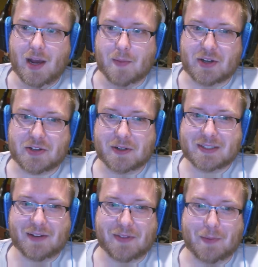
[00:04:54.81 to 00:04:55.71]
But it turns
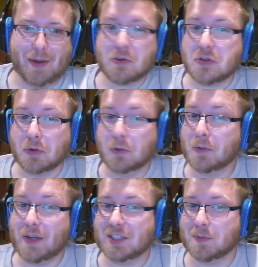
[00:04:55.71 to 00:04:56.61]
out that about 2
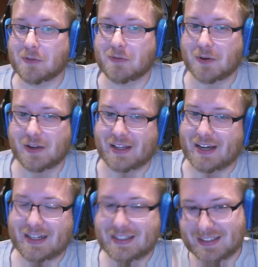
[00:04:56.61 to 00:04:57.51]
weeks before
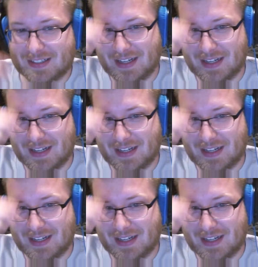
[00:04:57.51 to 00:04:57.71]
that,